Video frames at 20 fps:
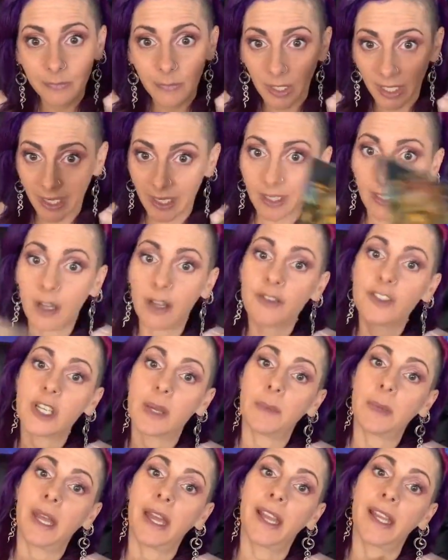we're getting off
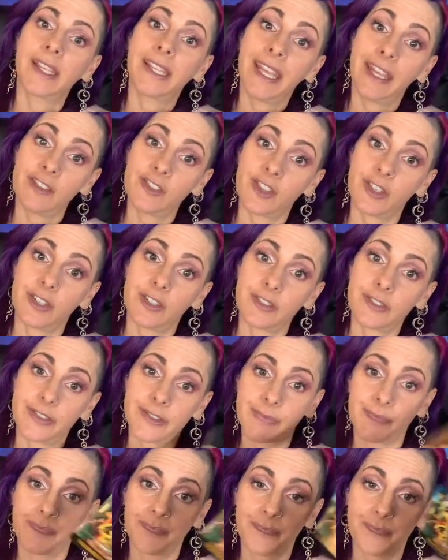Gemini,
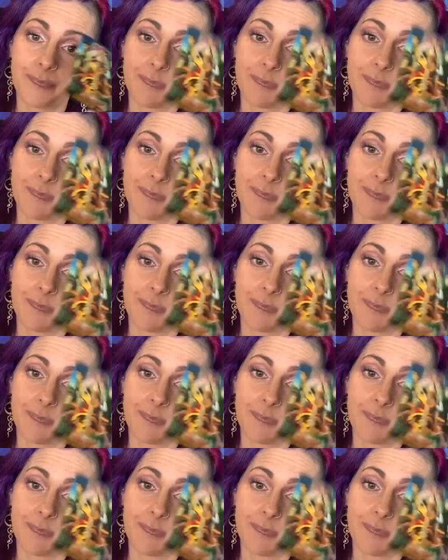Cancers,